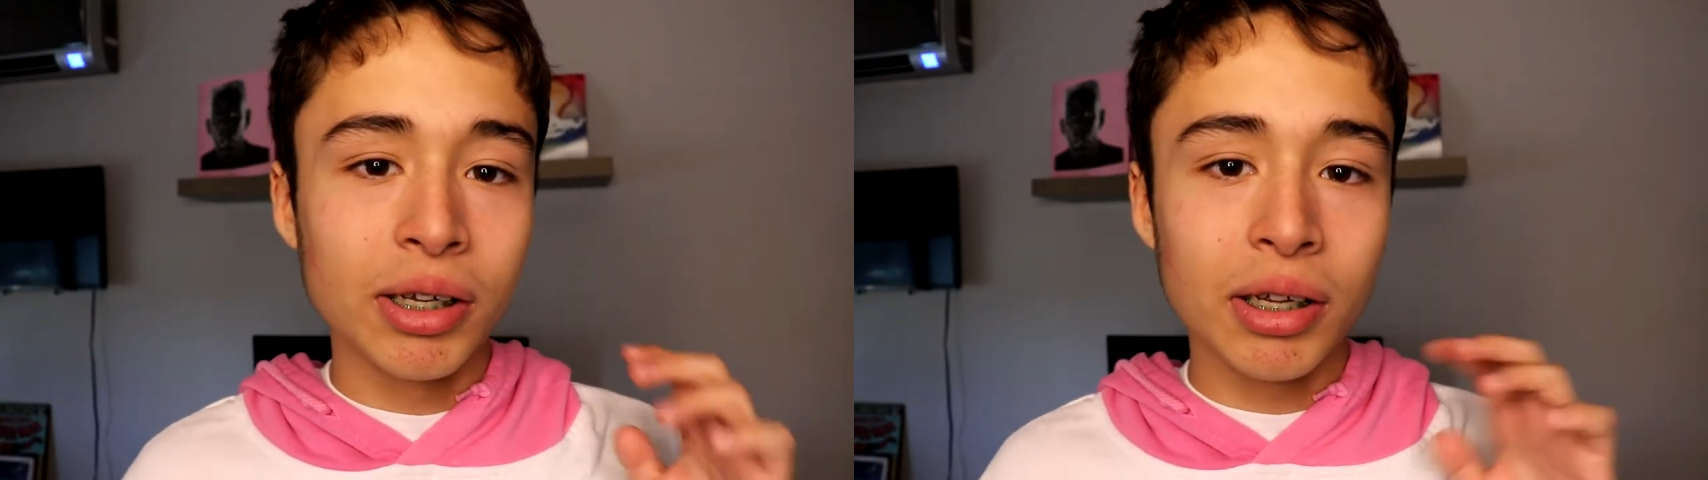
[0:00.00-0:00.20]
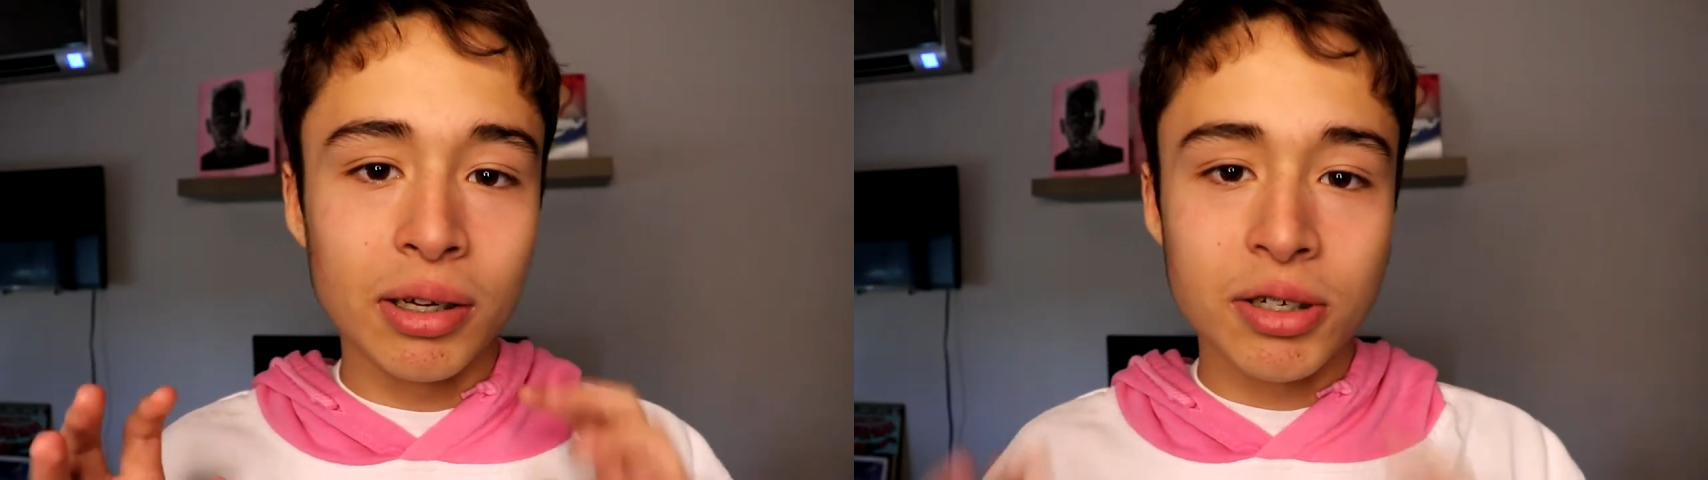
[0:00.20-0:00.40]

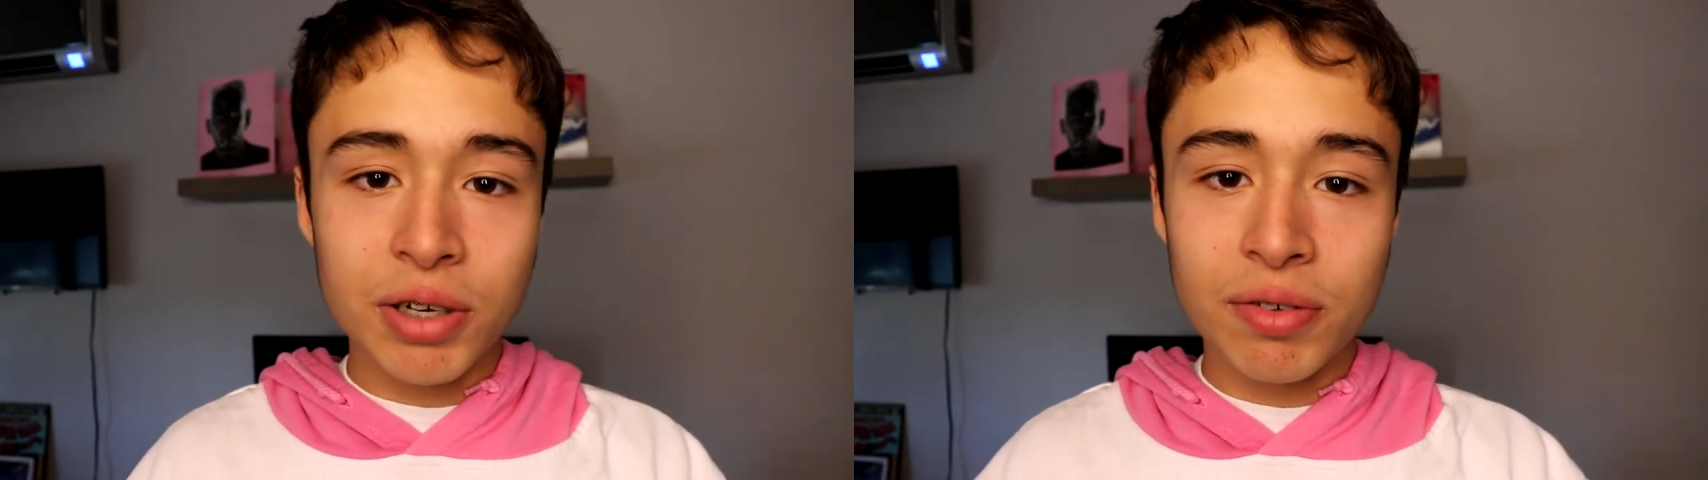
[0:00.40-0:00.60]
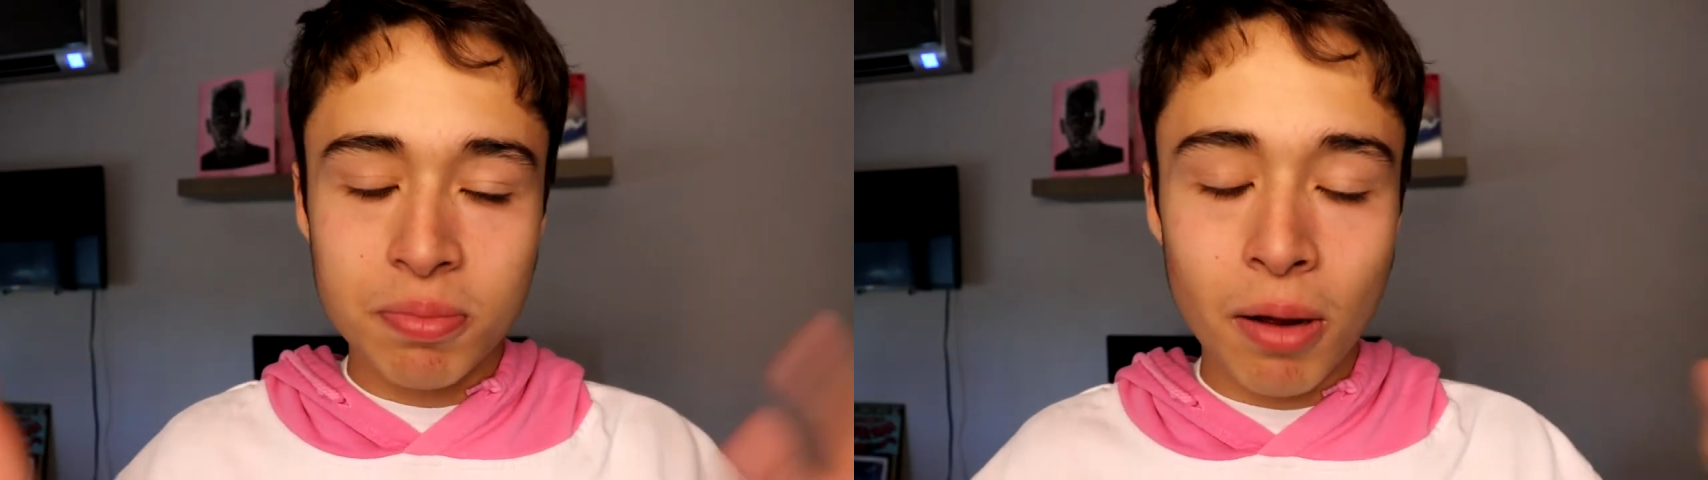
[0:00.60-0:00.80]
he
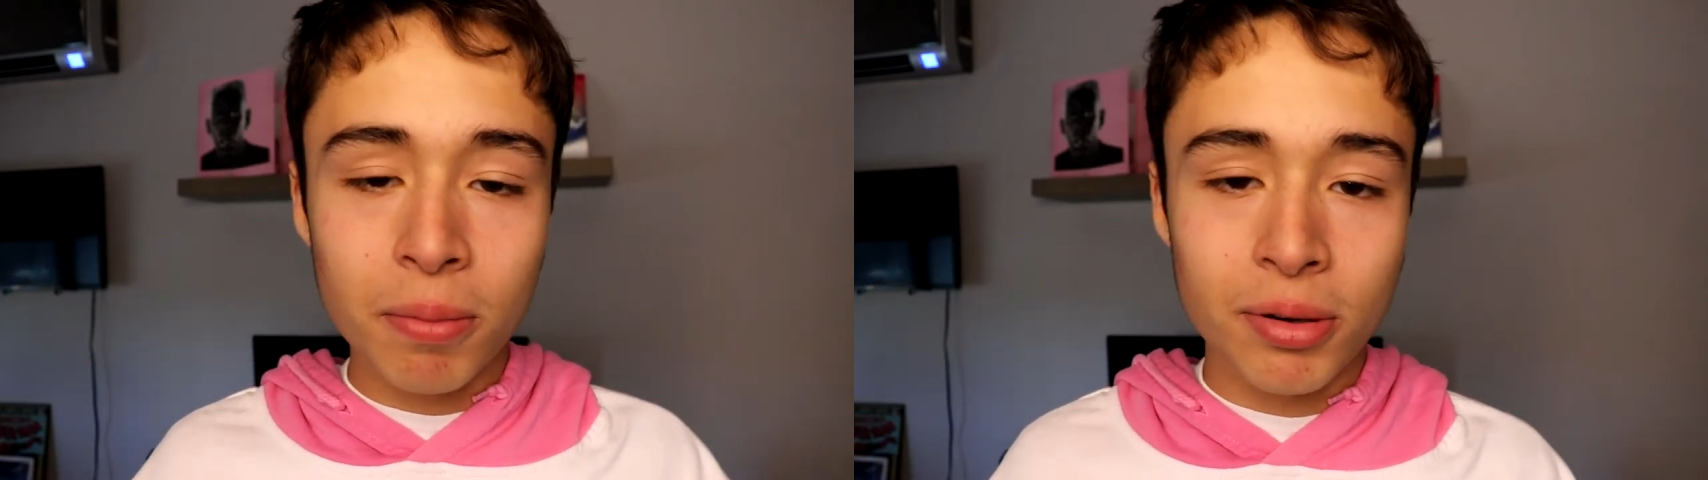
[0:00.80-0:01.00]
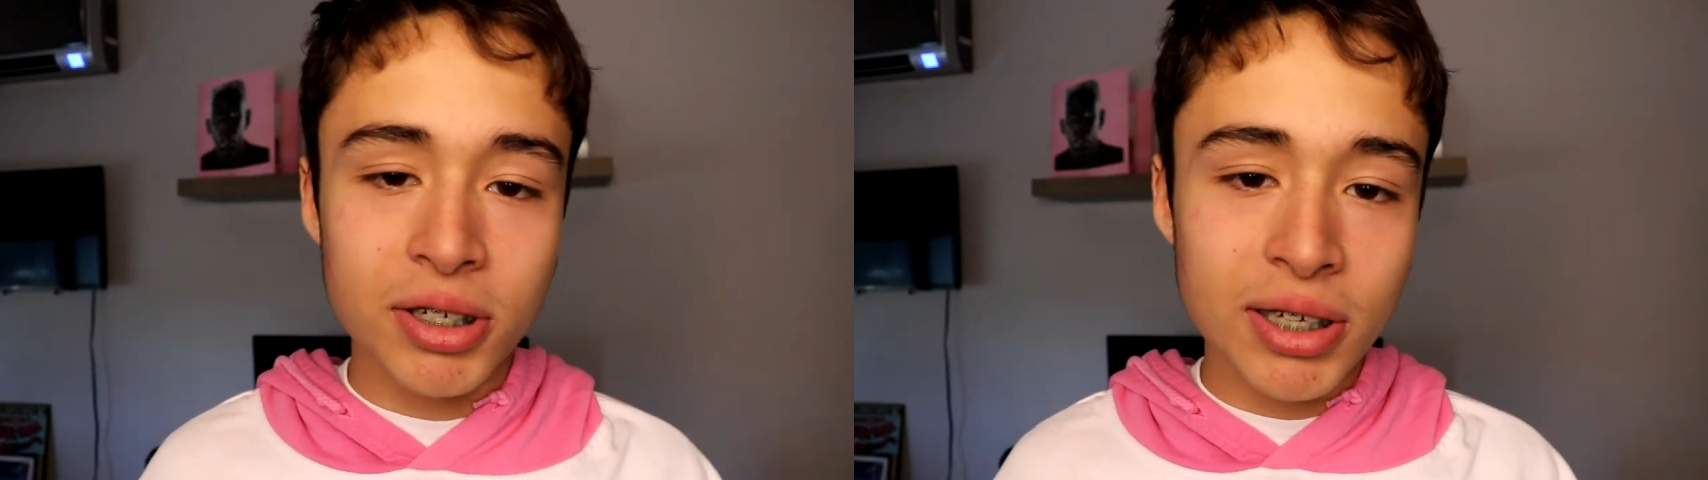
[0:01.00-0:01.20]
achieved his
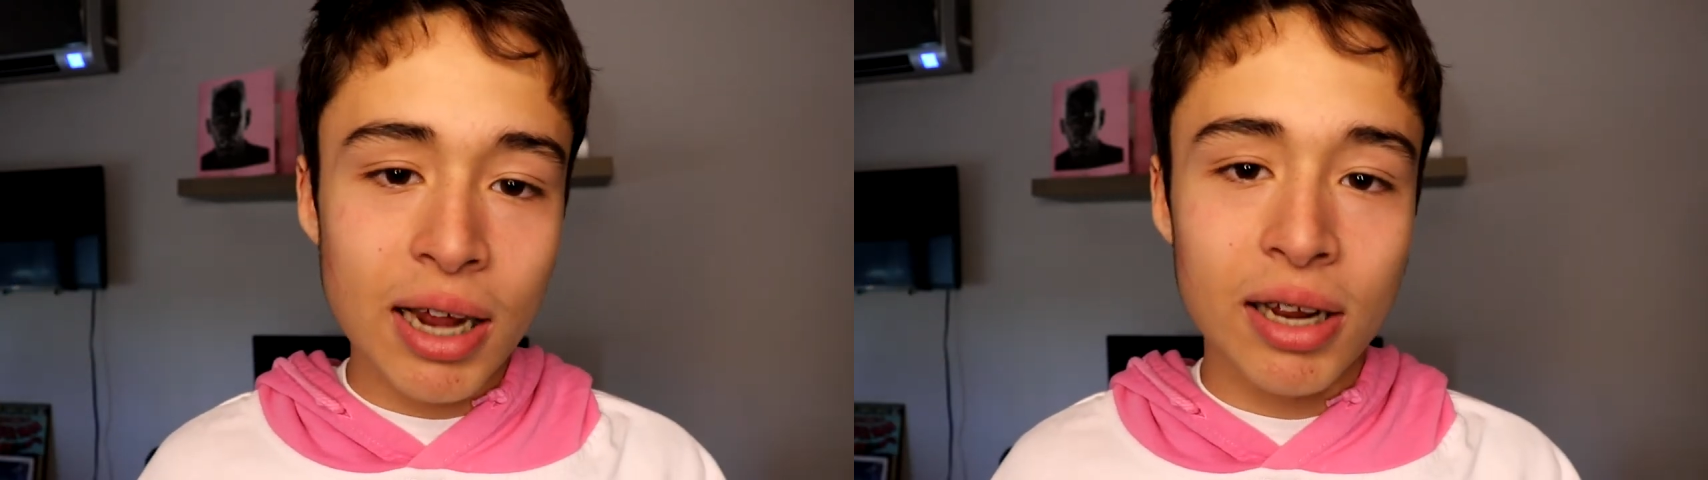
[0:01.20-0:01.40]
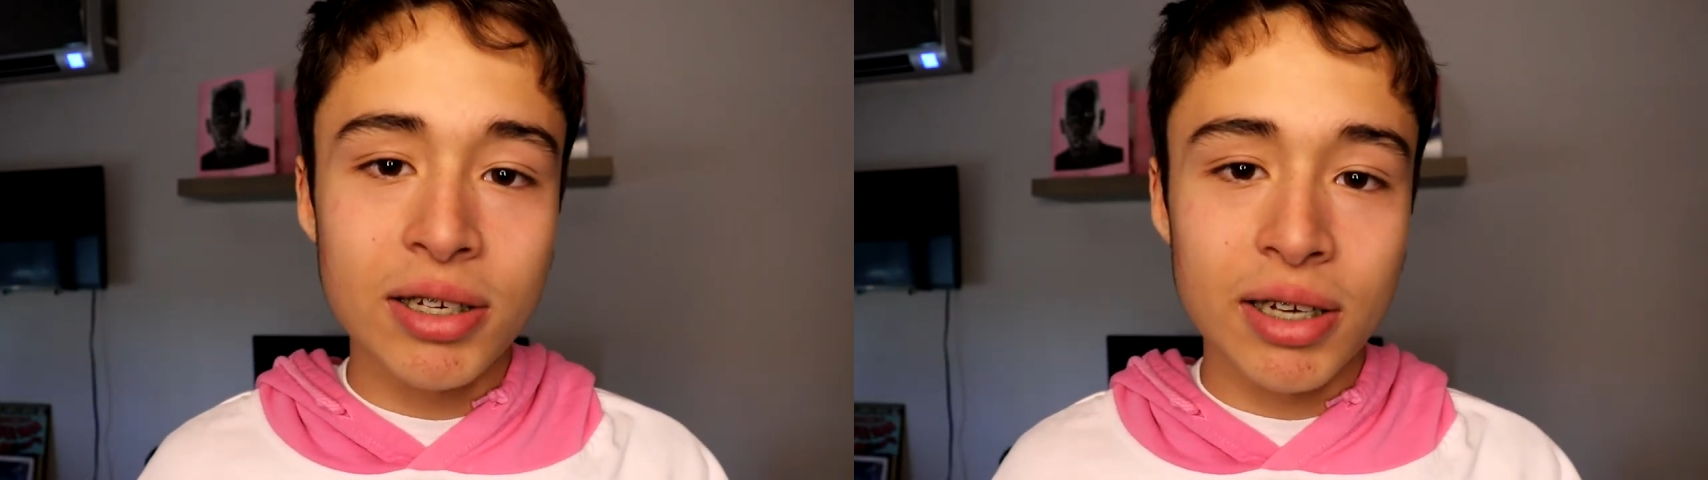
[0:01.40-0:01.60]
popular status,